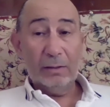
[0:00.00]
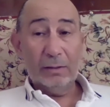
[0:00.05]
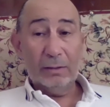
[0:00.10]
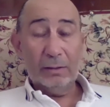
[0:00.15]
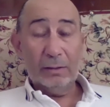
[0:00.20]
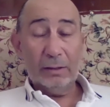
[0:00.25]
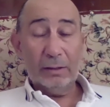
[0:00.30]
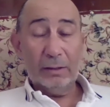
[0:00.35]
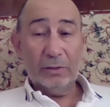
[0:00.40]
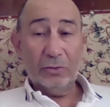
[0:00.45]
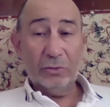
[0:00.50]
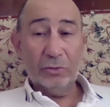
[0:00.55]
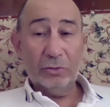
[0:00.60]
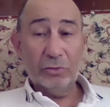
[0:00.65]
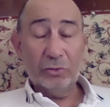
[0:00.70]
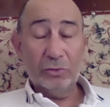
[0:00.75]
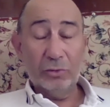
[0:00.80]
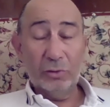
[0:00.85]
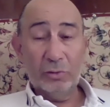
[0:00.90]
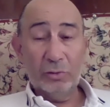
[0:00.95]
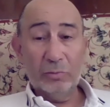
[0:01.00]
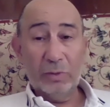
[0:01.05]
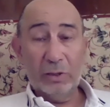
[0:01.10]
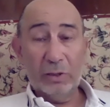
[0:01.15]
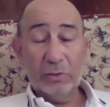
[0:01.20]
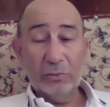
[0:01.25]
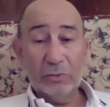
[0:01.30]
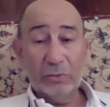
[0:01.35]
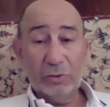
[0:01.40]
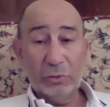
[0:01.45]
I don't know
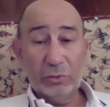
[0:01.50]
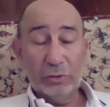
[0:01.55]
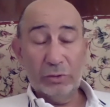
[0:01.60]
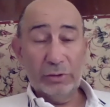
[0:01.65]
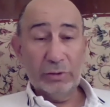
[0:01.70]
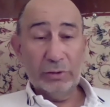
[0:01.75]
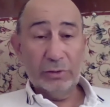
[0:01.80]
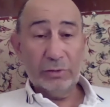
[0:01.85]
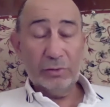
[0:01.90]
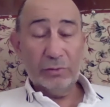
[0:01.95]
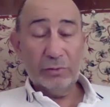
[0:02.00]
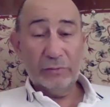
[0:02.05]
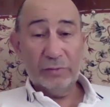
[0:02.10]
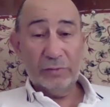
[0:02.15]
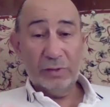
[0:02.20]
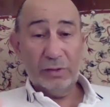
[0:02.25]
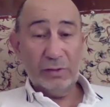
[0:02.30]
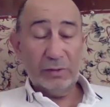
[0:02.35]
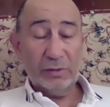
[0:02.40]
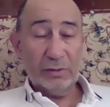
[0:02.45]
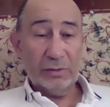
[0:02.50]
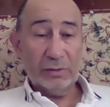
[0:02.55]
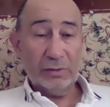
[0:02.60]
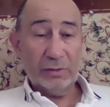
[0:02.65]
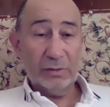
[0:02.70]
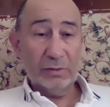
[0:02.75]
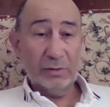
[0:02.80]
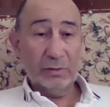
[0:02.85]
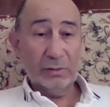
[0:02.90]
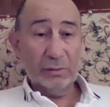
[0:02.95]
about the audience of this
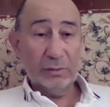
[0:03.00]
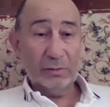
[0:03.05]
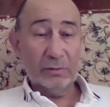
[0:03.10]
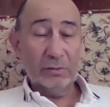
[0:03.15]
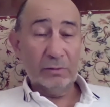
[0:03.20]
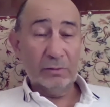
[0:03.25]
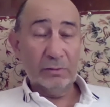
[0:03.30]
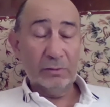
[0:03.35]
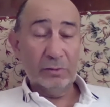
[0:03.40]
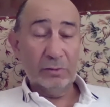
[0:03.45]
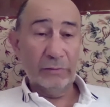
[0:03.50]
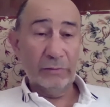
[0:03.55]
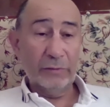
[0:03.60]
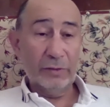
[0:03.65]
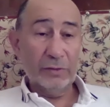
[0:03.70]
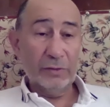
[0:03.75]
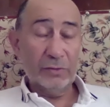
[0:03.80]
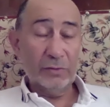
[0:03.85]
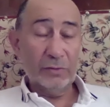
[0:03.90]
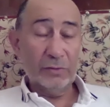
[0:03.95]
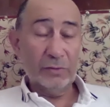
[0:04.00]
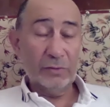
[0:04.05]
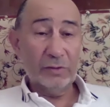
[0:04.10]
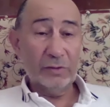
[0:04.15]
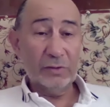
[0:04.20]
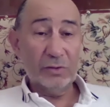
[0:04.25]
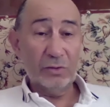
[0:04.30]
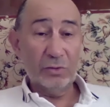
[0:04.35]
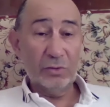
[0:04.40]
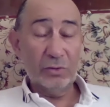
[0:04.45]
conference, of this
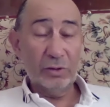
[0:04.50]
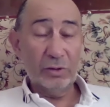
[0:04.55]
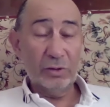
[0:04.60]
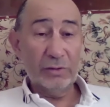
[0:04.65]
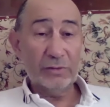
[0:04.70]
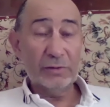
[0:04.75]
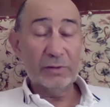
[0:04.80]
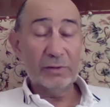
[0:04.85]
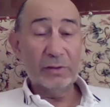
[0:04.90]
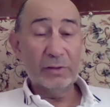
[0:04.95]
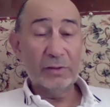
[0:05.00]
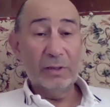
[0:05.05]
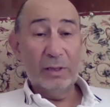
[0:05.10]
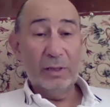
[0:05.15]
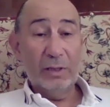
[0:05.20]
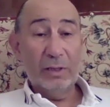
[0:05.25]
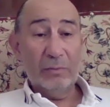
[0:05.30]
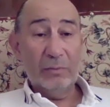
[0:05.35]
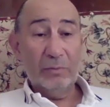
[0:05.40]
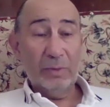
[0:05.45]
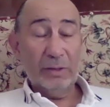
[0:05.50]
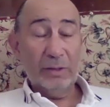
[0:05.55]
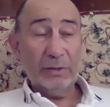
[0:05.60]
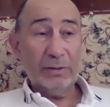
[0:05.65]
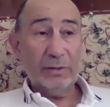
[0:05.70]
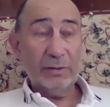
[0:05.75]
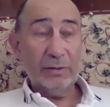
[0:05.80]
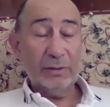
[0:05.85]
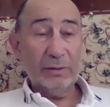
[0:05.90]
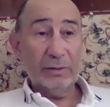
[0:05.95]
Congress, but
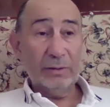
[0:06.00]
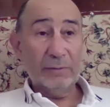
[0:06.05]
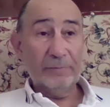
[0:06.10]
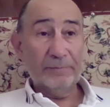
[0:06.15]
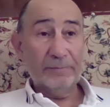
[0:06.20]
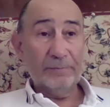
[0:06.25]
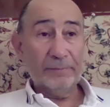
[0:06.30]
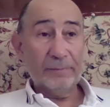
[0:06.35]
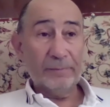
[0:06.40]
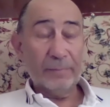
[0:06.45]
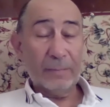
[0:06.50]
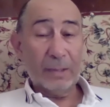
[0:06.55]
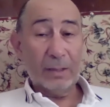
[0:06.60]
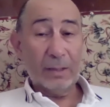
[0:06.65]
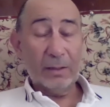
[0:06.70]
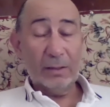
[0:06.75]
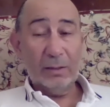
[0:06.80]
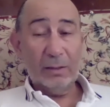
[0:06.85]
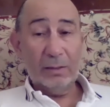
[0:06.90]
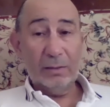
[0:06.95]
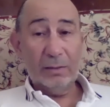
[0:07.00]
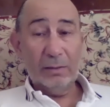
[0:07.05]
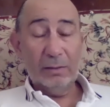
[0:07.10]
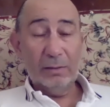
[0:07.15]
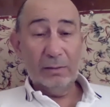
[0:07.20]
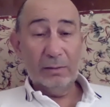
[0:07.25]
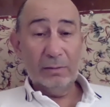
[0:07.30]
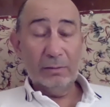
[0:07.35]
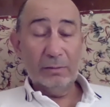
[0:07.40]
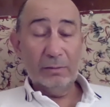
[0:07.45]
in
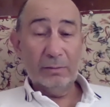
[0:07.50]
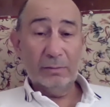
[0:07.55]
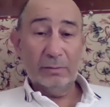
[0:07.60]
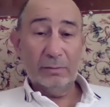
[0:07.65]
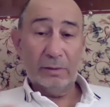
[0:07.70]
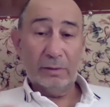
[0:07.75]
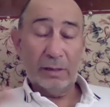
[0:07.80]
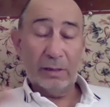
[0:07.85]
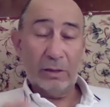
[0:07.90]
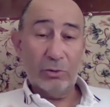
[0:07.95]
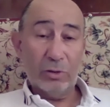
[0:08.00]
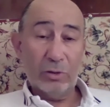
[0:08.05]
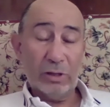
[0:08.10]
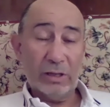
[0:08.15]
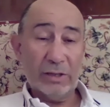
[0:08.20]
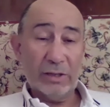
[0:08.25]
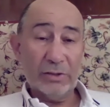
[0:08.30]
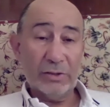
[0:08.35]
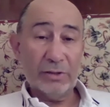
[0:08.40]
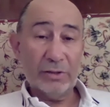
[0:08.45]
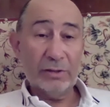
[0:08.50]
our country,